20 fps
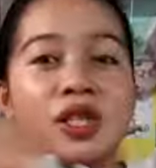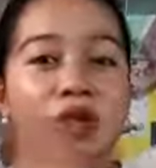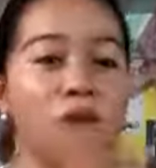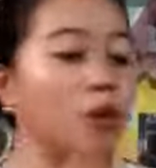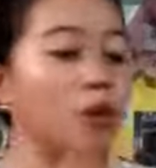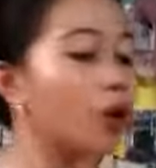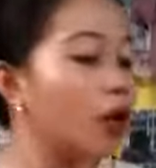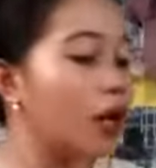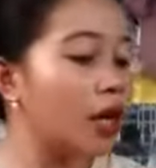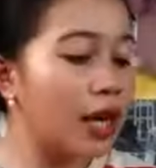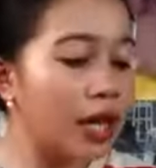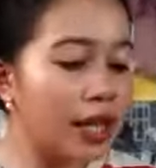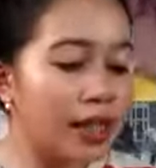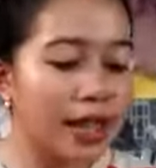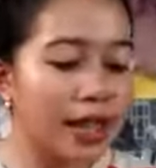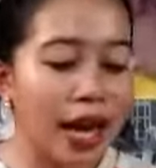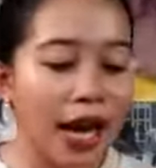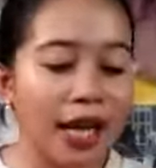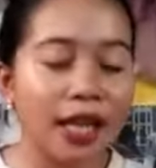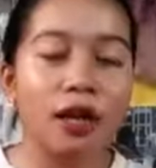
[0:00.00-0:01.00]
so,
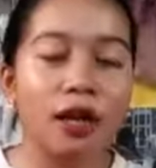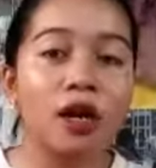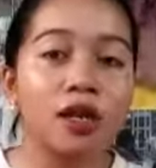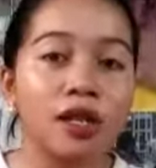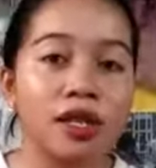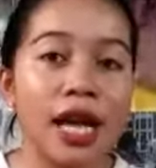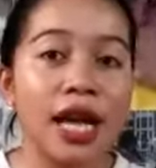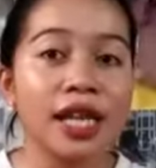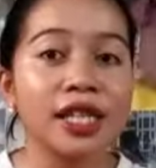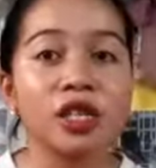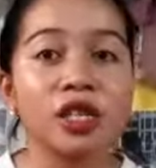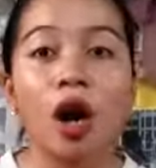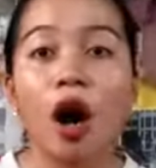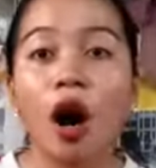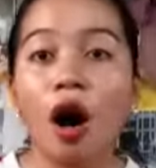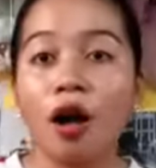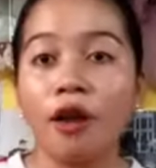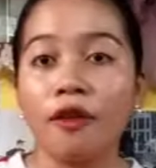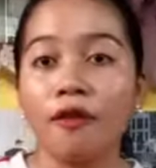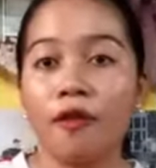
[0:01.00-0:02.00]
that's
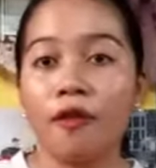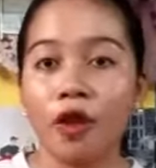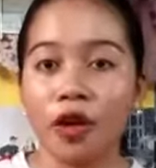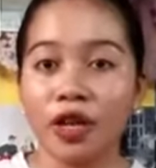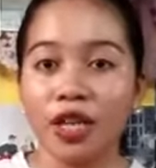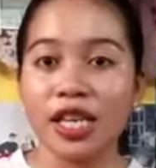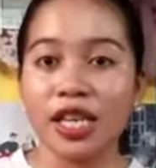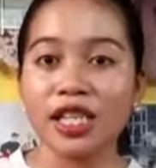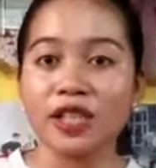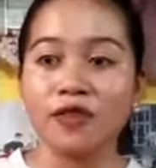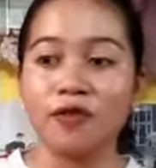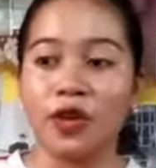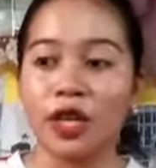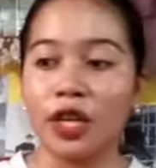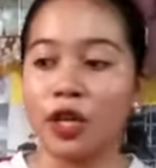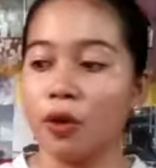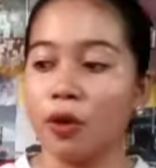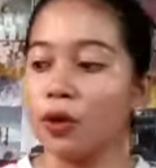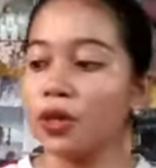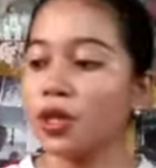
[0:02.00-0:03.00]
all for this
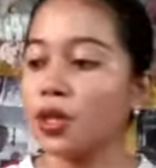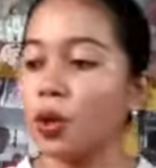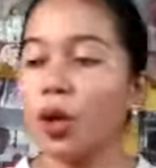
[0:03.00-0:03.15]
video.